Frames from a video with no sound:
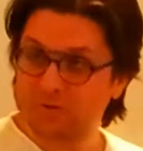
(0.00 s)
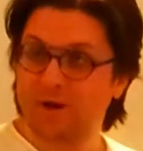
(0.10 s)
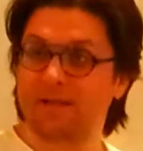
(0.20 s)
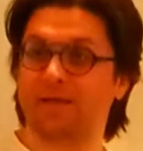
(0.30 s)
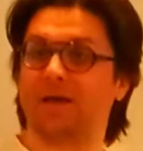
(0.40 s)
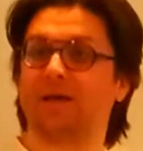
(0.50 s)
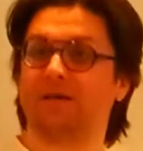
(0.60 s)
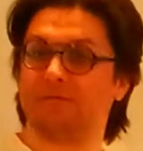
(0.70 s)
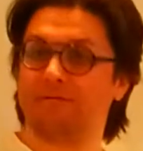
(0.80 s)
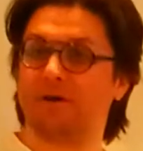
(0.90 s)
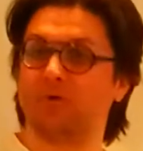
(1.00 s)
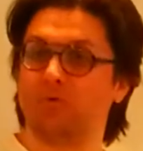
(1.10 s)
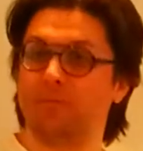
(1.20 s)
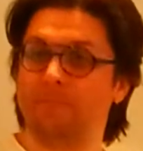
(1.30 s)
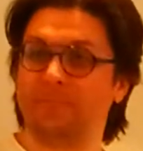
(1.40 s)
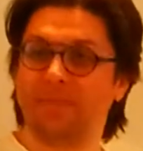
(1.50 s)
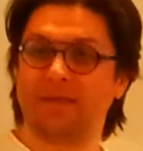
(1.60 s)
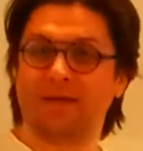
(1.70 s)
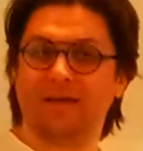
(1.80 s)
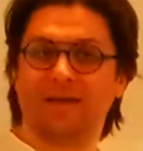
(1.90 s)
So there is not
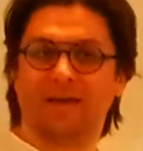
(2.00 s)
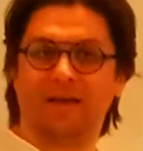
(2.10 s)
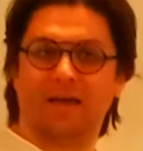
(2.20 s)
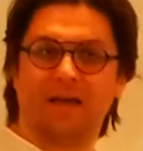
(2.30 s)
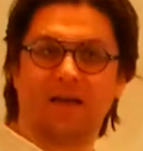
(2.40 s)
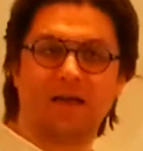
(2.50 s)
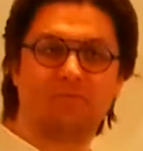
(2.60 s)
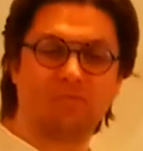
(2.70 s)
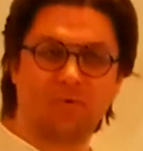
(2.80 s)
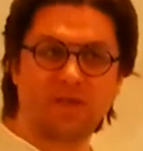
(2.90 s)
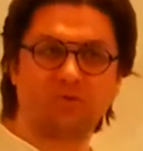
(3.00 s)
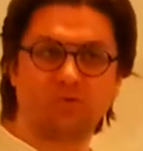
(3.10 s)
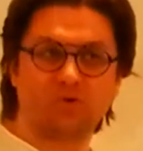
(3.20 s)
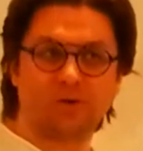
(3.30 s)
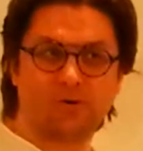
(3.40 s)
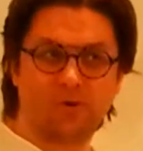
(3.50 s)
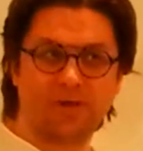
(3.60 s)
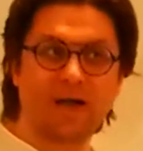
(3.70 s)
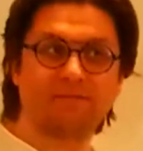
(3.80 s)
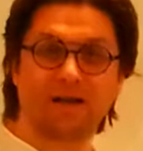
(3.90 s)
only a strength that will go
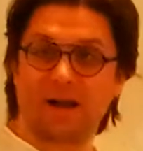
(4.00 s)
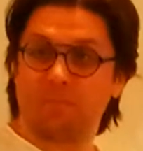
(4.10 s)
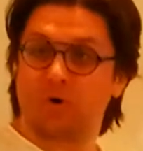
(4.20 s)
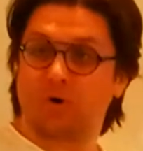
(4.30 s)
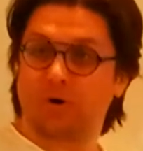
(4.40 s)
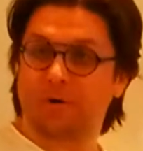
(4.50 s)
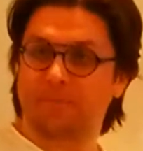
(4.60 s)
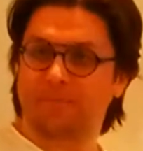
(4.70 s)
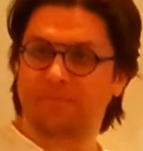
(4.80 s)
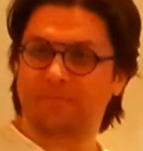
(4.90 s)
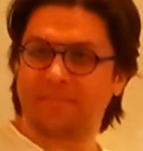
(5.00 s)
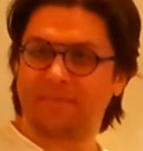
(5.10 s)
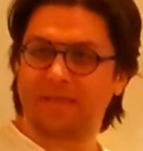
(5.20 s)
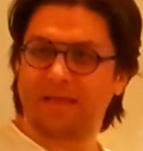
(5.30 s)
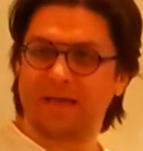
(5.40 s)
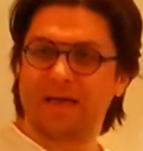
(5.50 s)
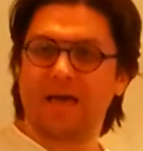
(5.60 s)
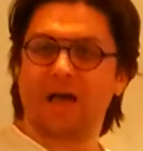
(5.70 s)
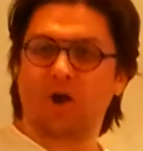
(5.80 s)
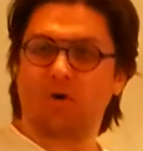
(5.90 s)
down because it's tradition that you
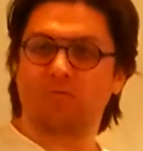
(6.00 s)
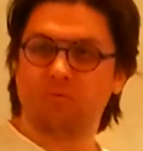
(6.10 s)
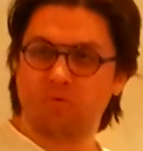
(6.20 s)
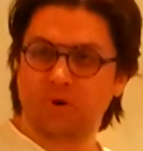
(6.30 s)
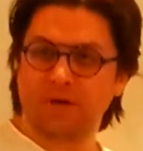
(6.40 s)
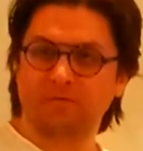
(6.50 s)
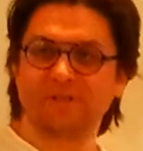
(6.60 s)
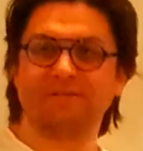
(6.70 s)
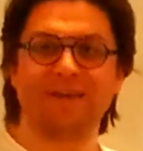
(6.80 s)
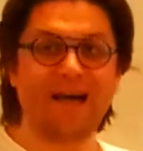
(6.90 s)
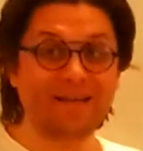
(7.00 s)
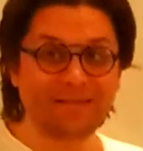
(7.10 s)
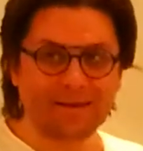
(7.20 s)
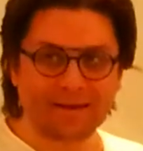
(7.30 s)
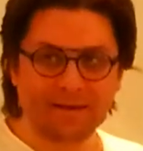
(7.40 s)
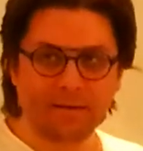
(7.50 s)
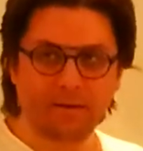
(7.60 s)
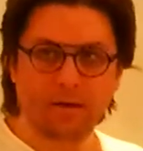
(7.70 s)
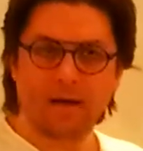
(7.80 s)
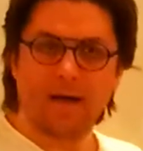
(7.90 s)
receive, but you are going
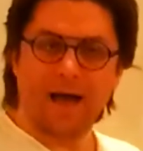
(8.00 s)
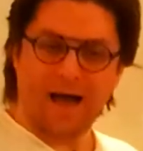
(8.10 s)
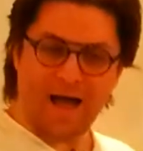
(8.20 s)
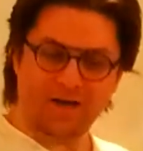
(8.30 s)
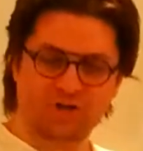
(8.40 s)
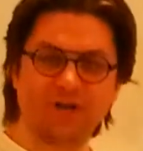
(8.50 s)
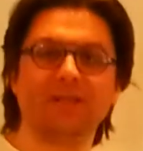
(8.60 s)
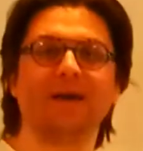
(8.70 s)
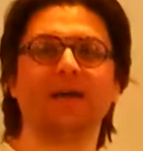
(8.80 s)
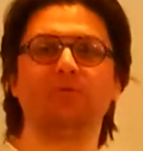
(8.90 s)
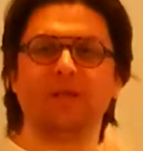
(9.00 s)
to put an